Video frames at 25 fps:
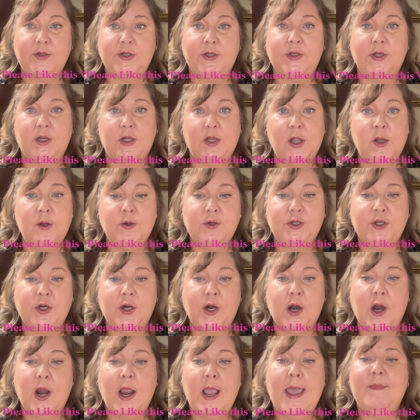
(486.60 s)
to the
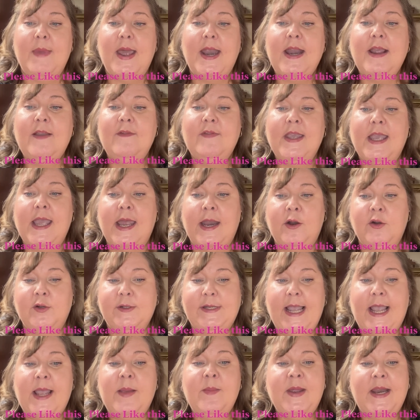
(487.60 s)
closure, many of the
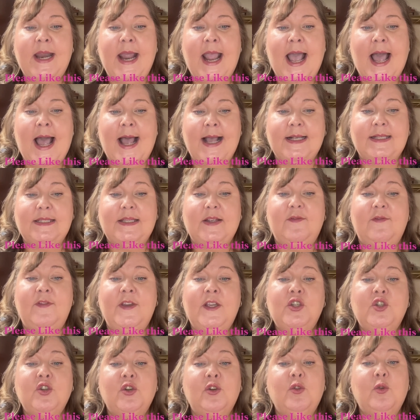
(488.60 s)
entertainment acts
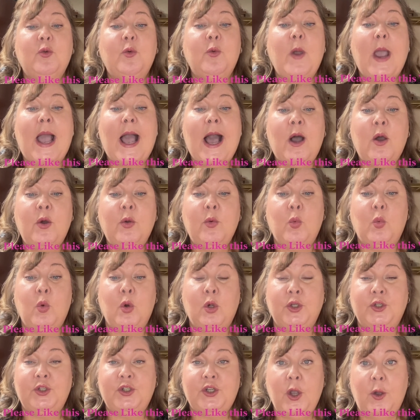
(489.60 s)
featured throughout
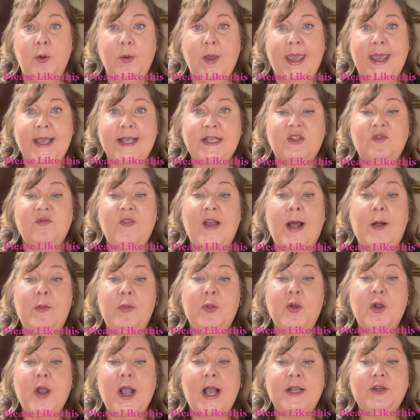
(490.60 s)
World Showcase found
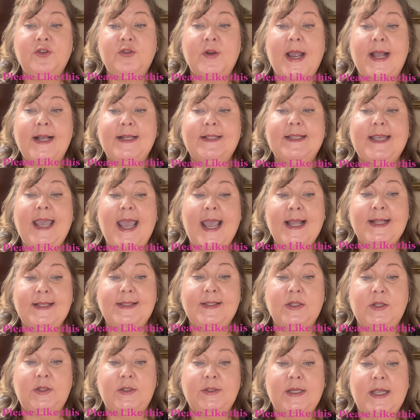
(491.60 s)
their contracts
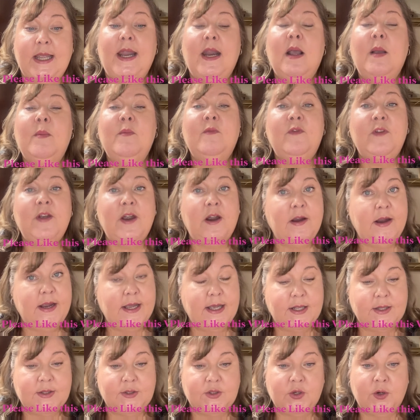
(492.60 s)
canceled. And I'm very
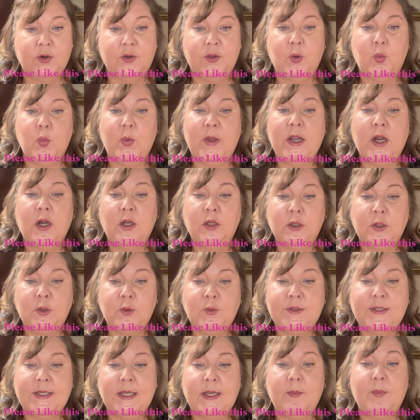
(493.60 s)
concerned that we are
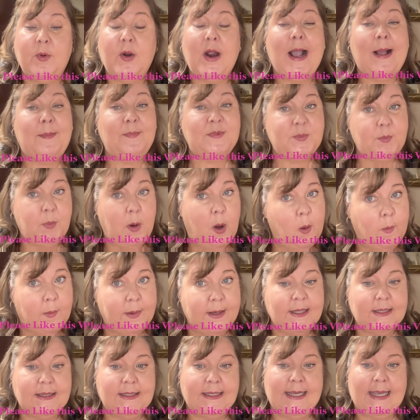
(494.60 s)
losing, perhaps
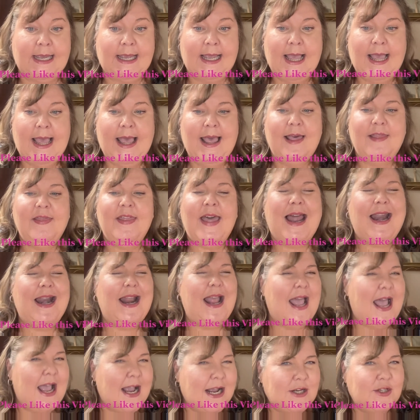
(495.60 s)
permanently, that
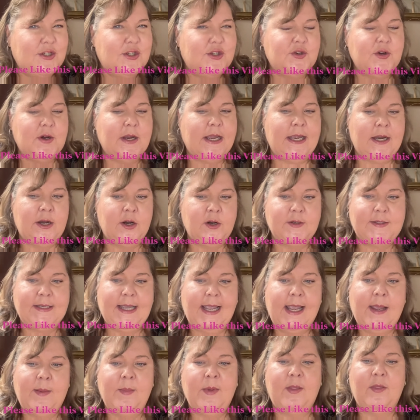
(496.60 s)
extra
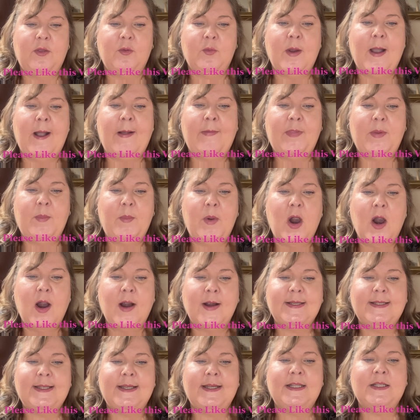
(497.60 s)
entertainment throughout the
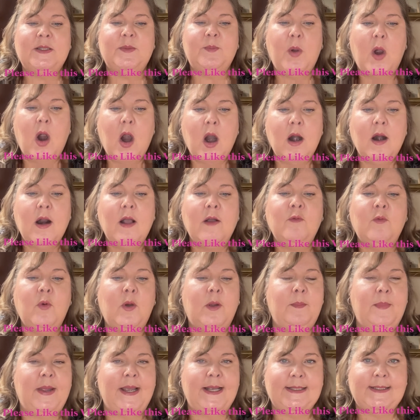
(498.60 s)
parks that is part of
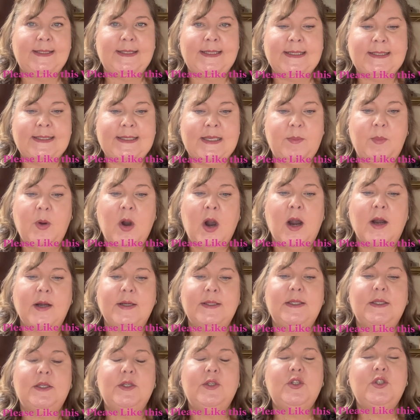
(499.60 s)
what makes Disney
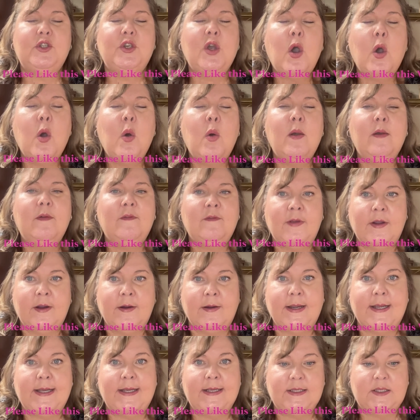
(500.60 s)
parks so
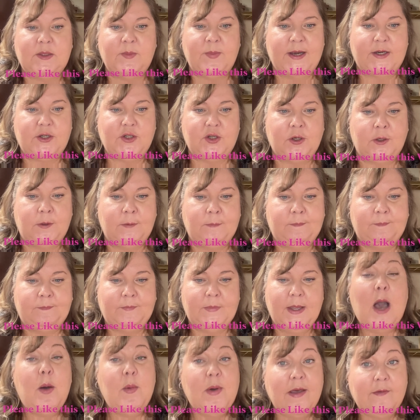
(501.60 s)
very special.
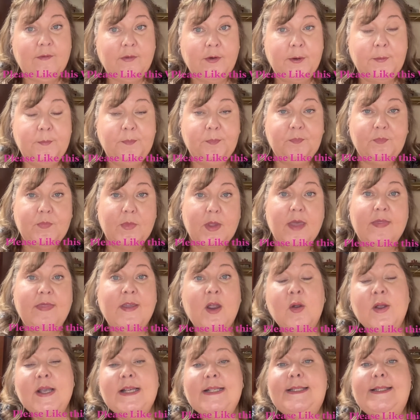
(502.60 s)
However,
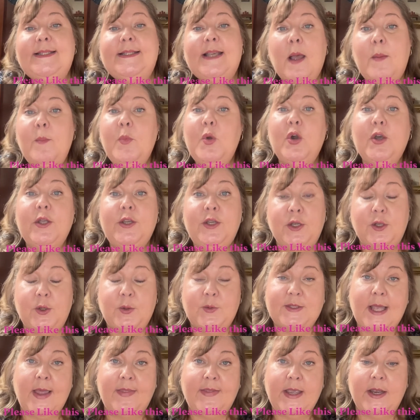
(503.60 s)
there is some good
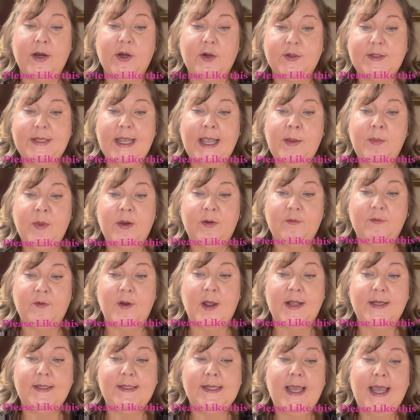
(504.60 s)
news on the entertainment
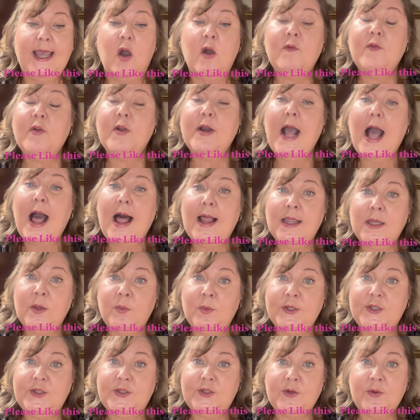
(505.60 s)
front. Over at
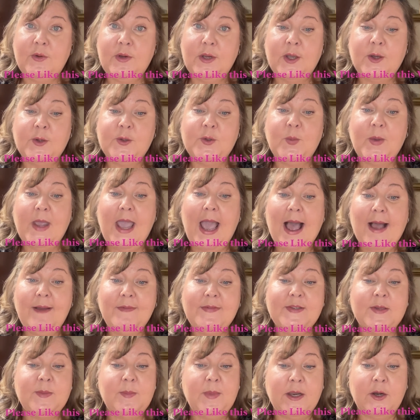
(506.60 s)
Hollywood Studios, we have
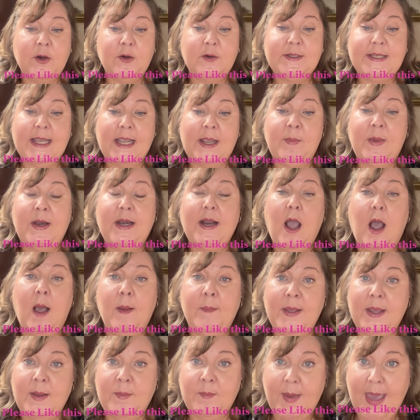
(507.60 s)
some entertainment
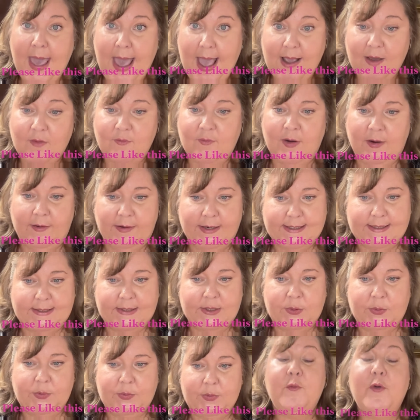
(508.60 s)
coming back very
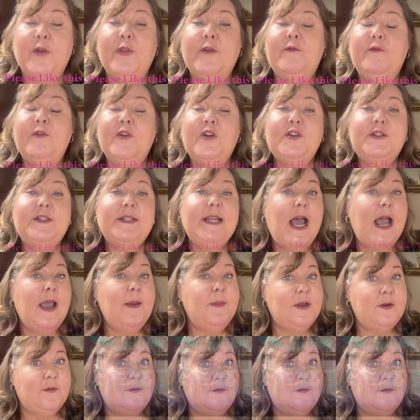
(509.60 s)
soon. For the first time in